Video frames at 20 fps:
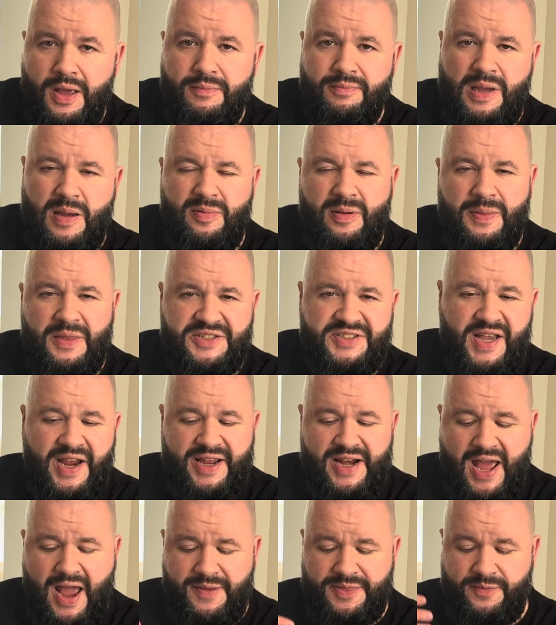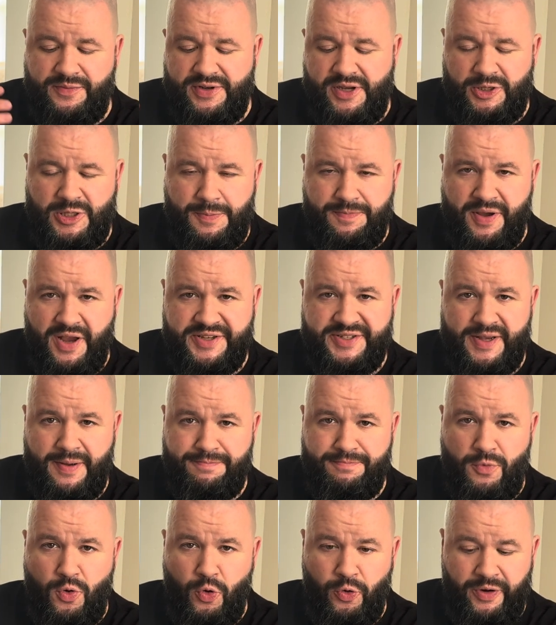Maybe in the second half, the vanilla picks
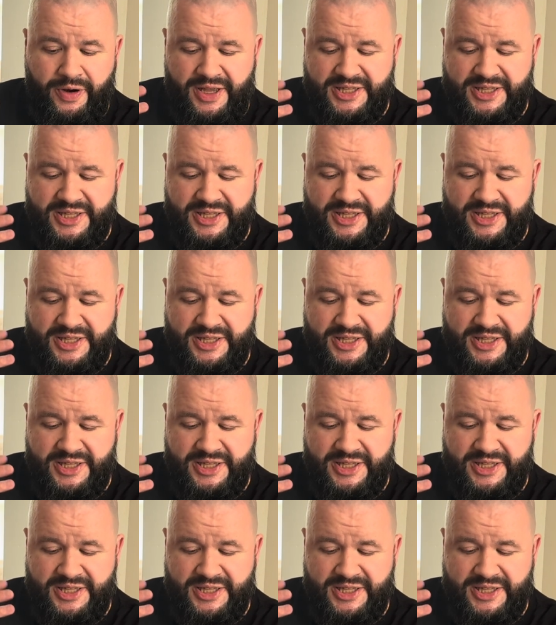up more.